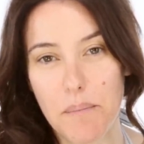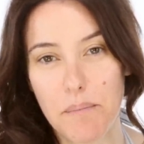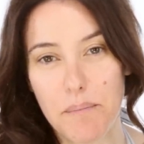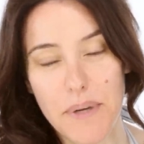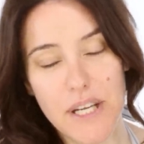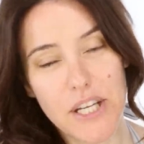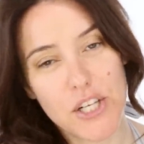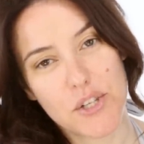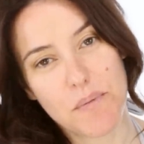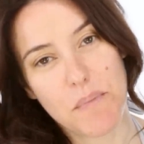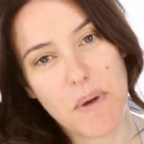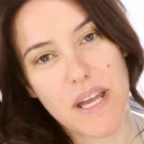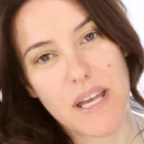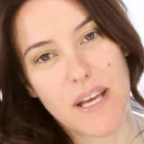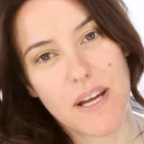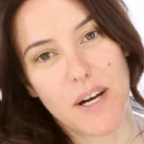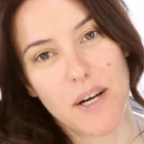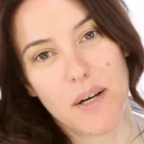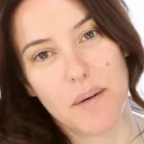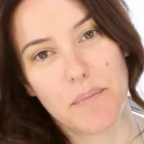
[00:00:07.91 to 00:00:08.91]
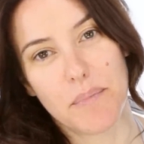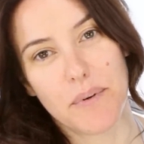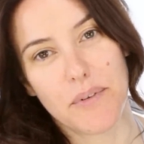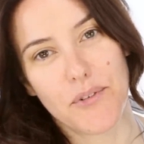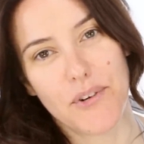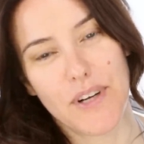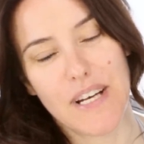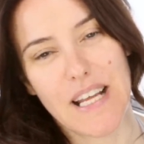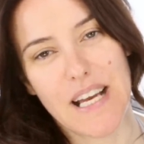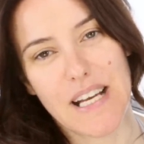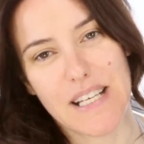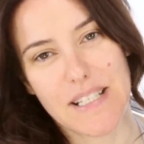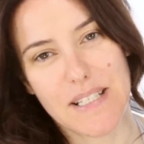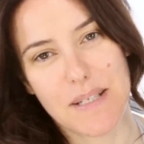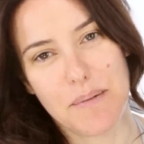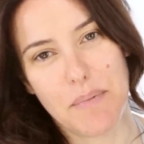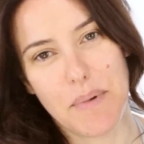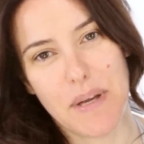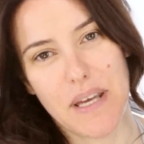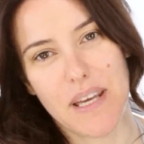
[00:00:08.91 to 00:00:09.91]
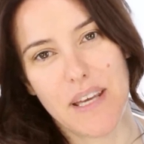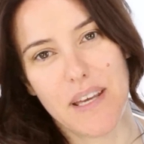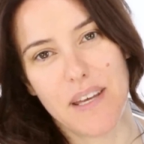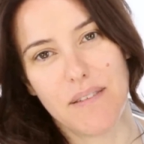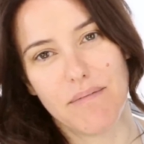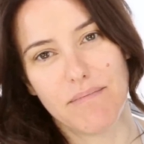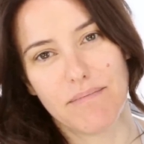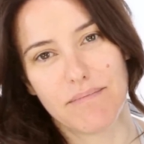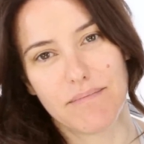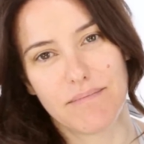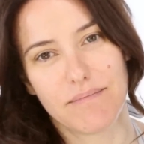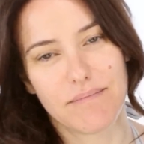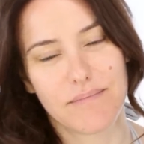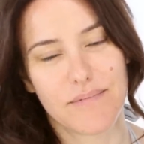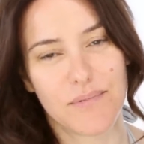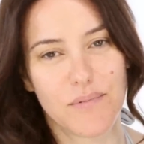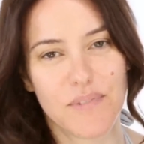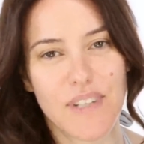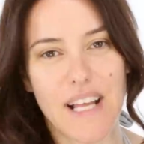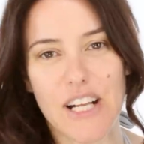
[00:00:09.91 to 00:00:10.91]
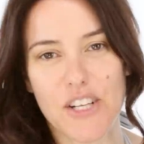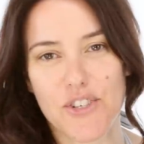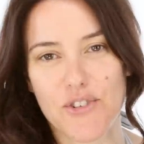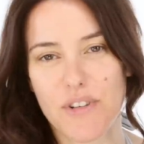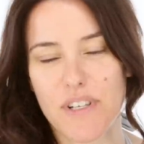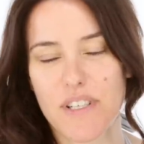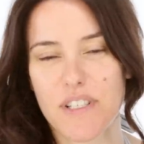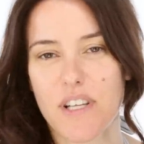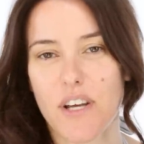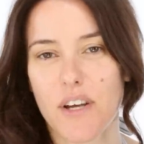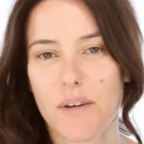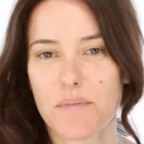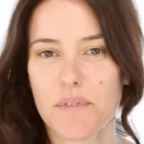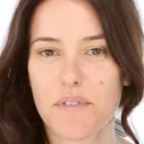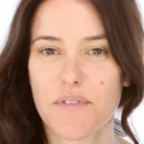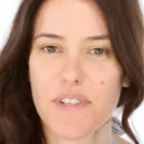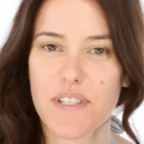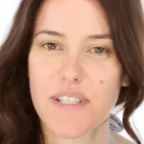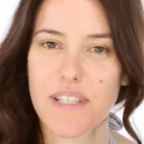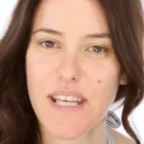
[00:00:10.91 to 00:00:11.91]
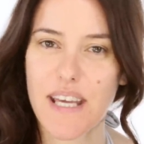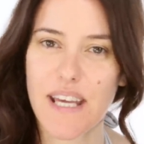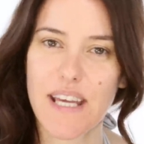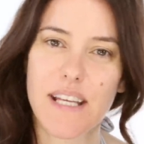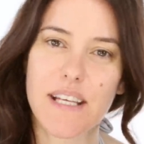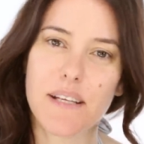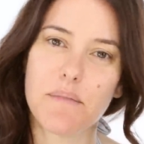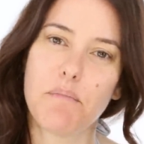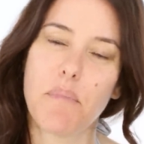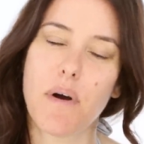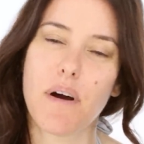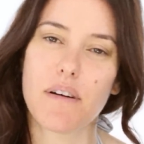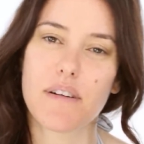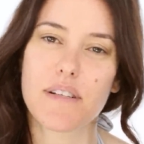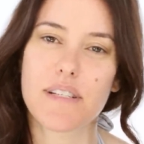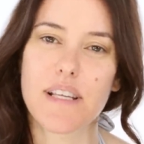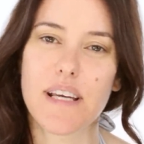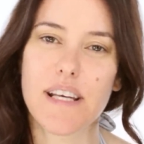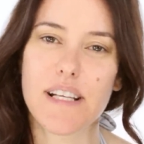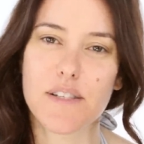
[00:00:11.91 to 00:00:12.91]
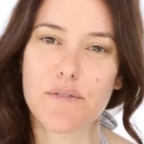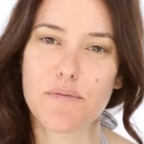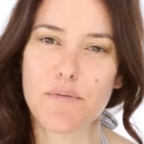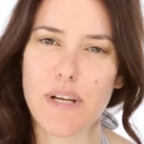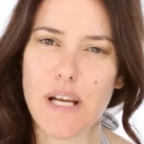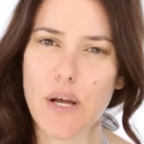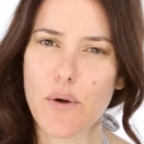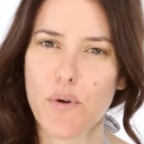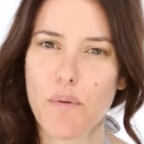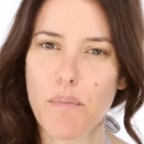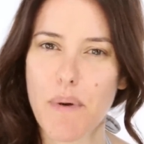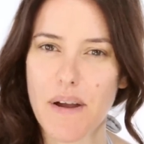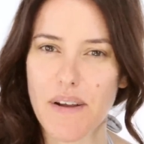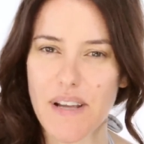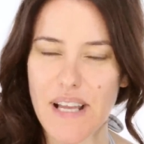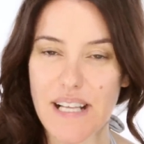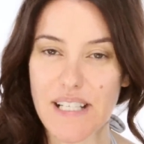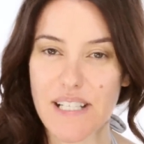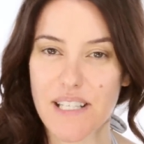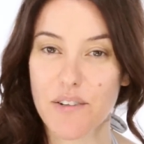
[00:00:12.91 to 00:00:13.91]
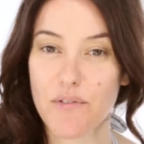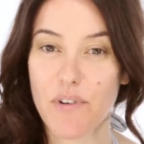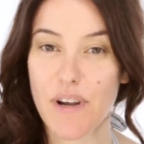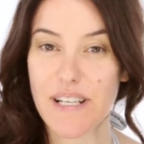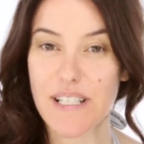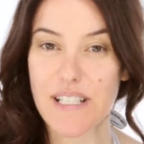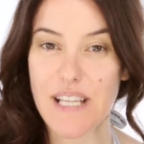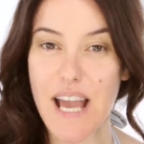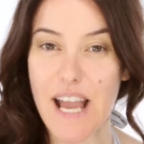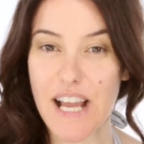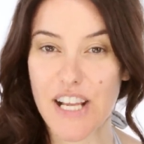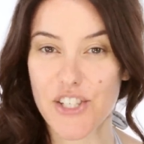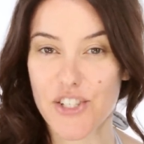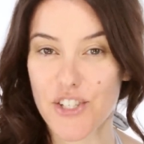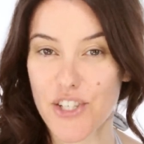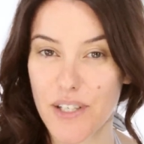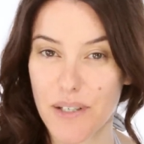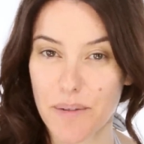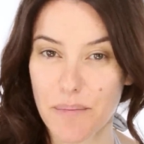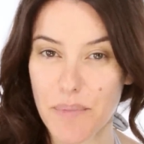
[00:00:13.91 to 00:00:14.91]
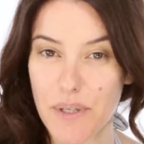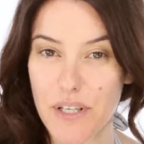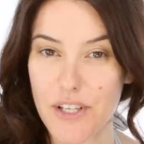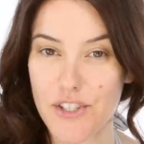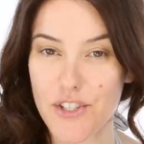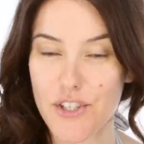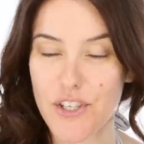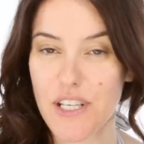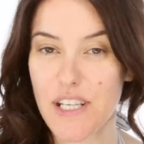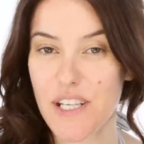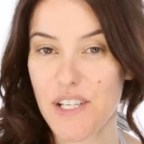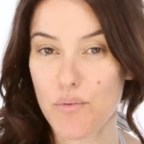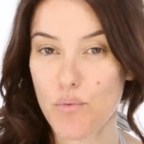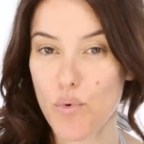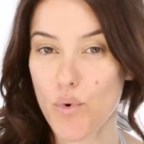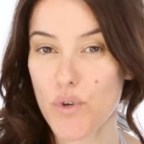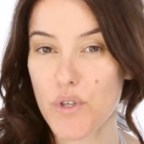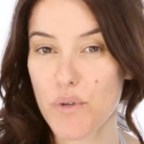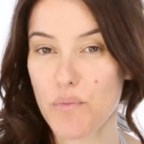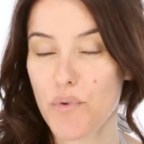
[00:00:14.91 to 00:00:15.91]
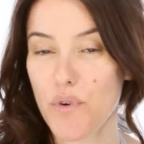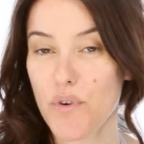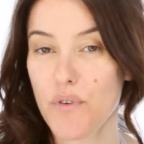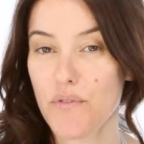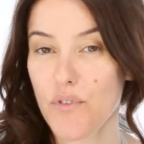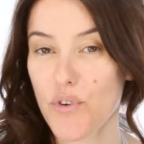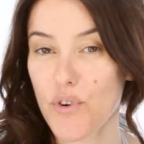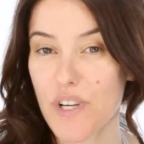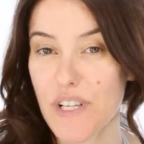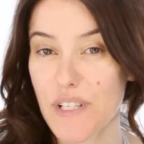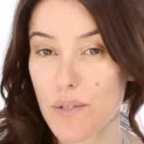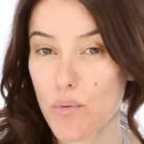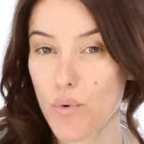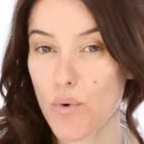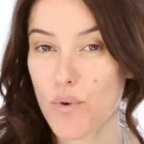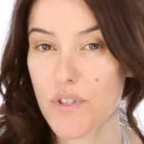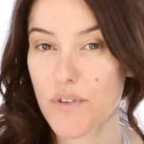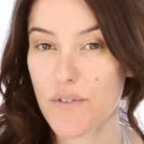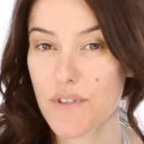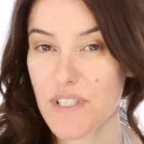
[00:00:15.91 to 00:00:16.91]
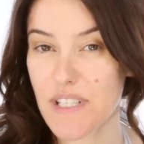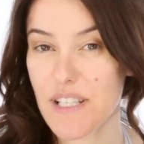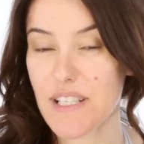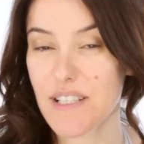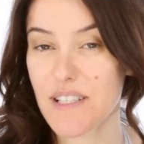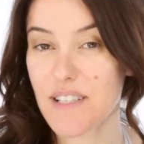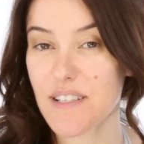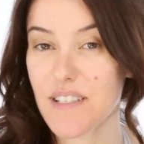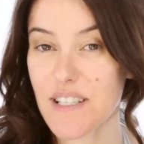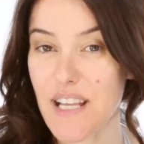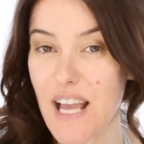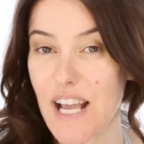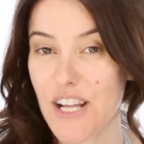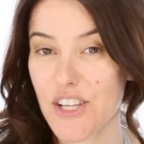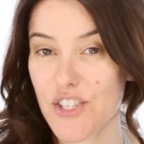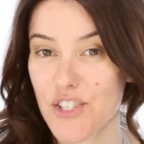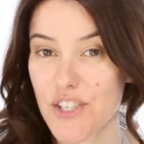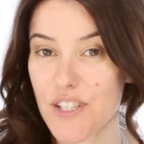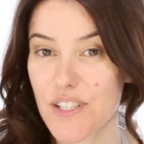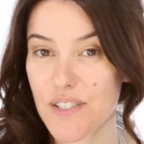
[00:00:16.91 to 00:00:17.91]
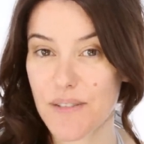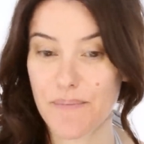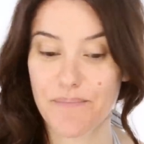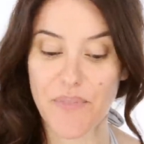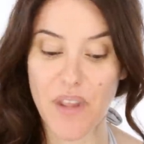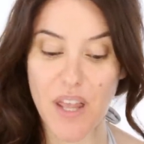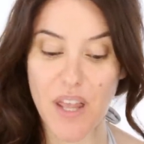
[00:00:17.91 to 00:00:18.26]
Beach makeup really has to be natural in terms of the skin, but it's really all about getting the right texture because you need waterproof or at least water resistant textures.